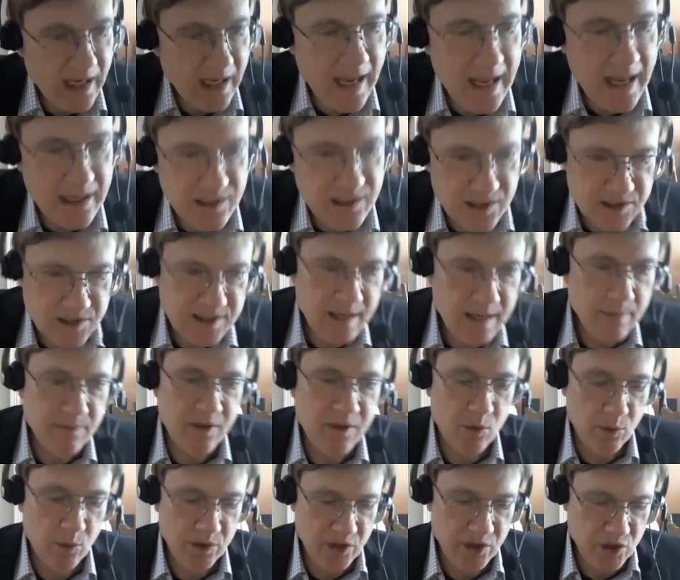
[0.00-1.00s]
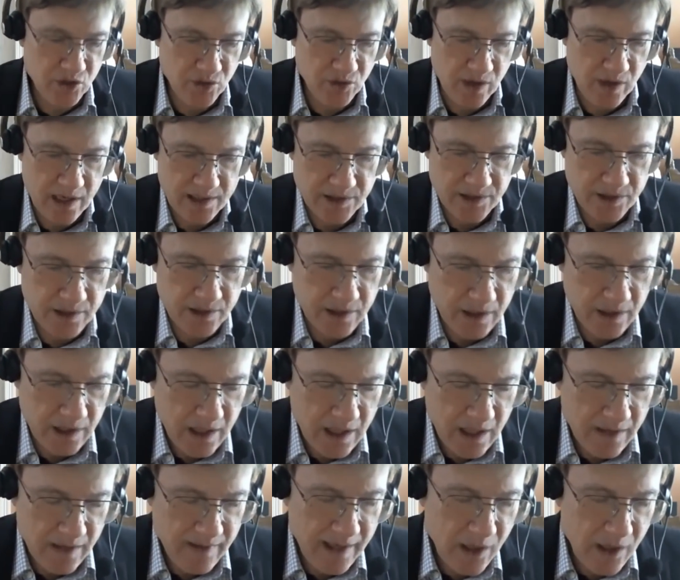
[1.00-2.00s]
And the same thing with the trust.
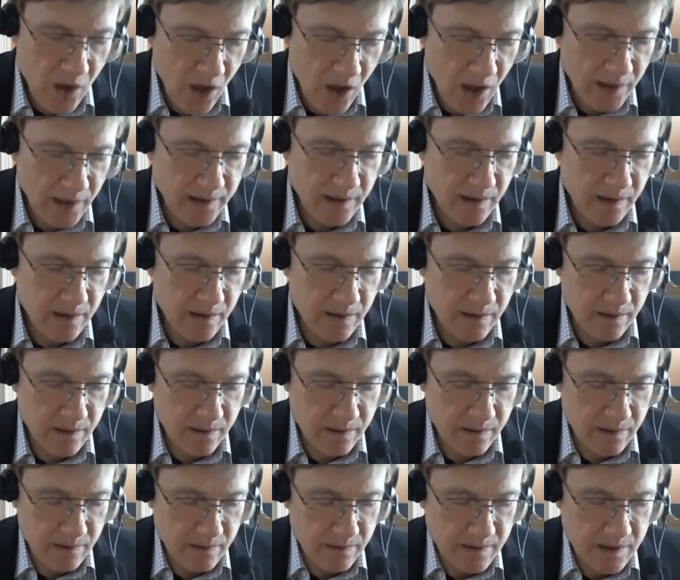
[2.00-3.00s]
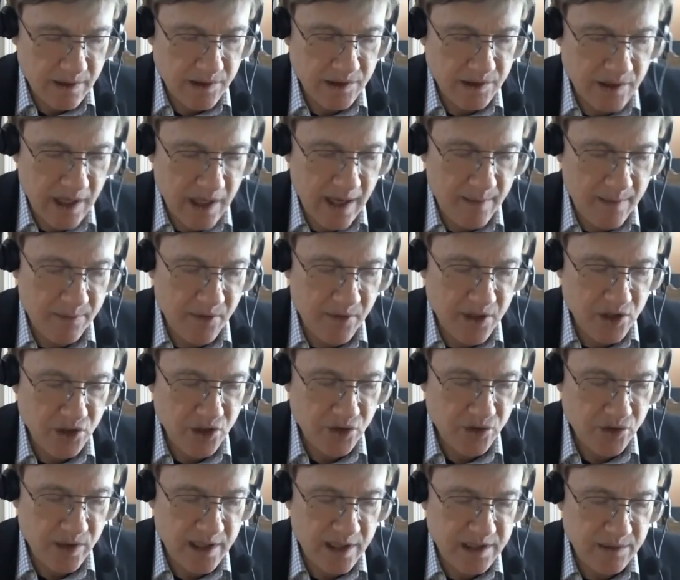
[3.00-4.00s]
They called this Operation
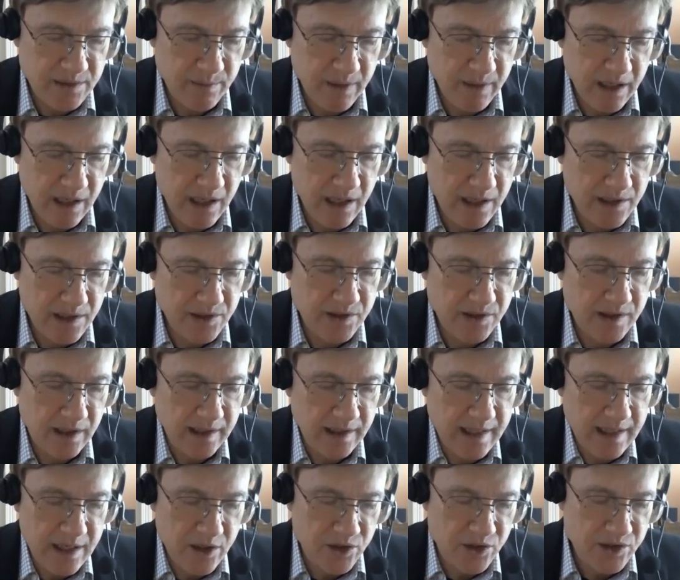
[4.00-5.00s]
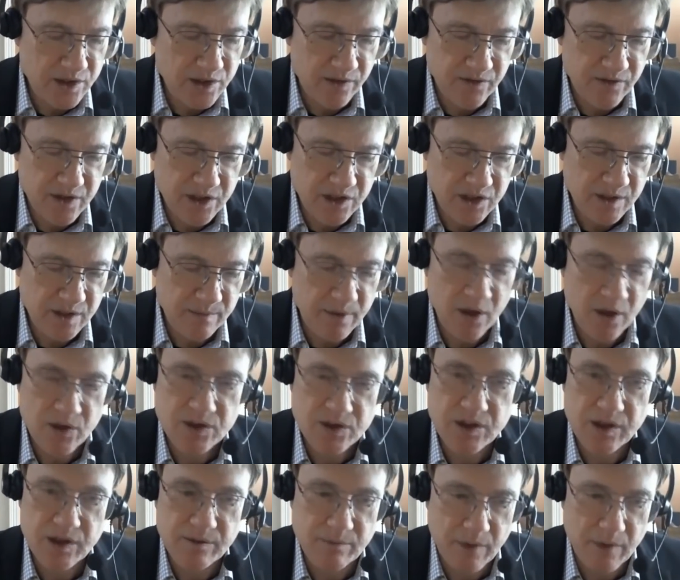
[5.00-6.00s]
Trust because the leaders of this
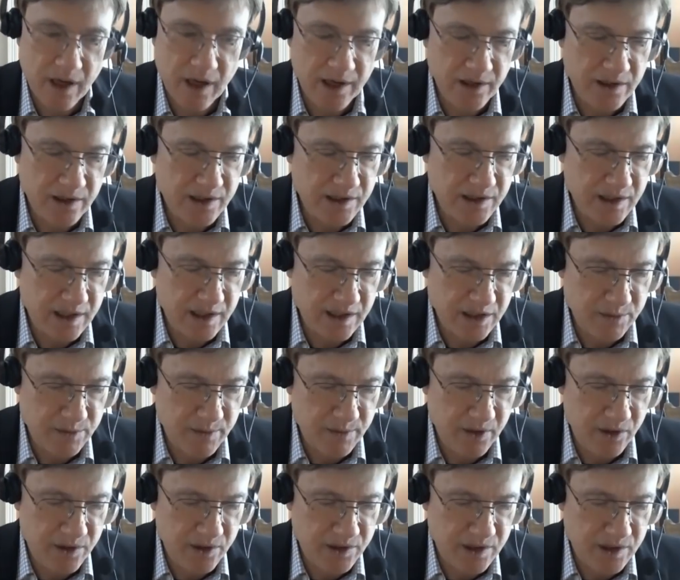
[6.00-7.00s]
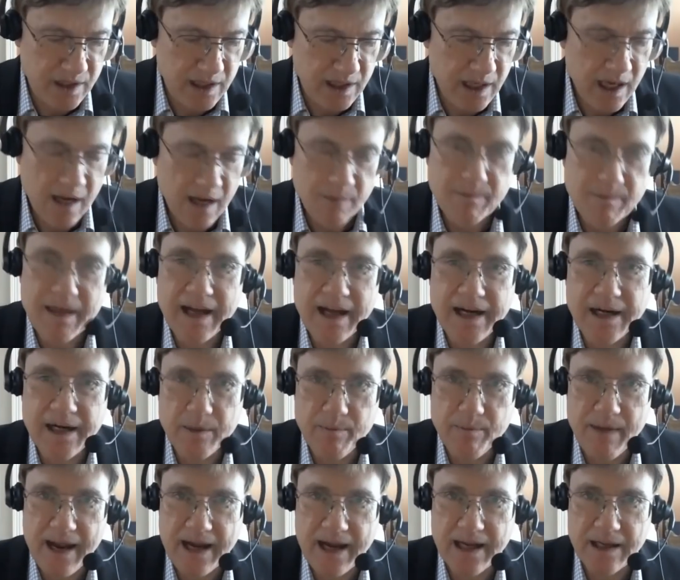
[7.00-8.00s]
supposed monarchist conspiracy met in a
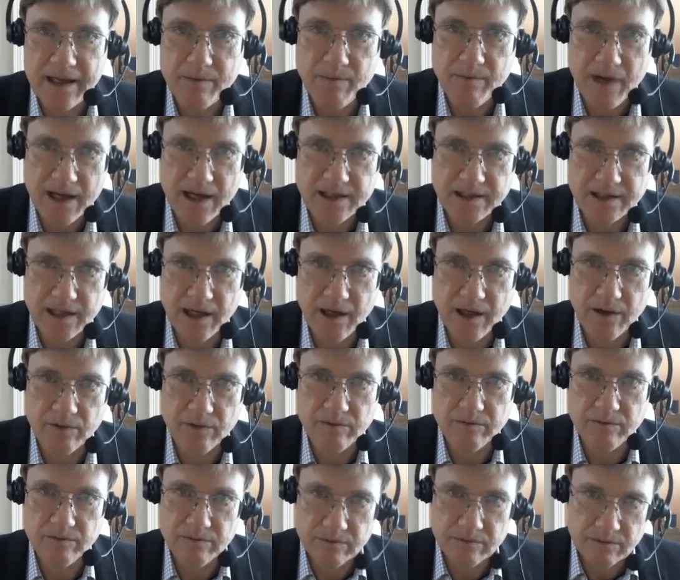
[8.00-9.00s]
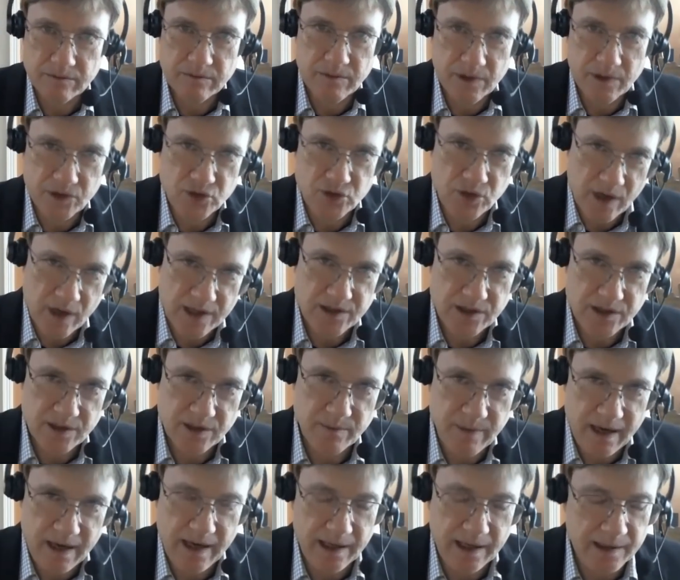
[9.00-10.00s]
bank in Moscow, a
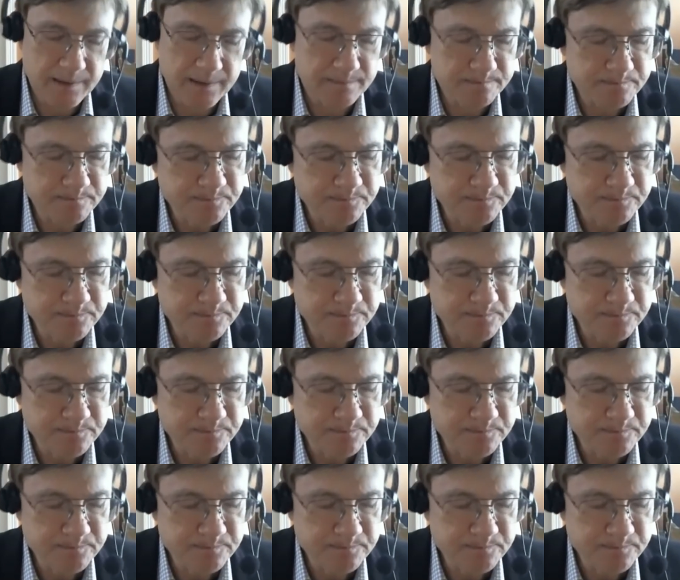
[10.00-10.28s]
bank.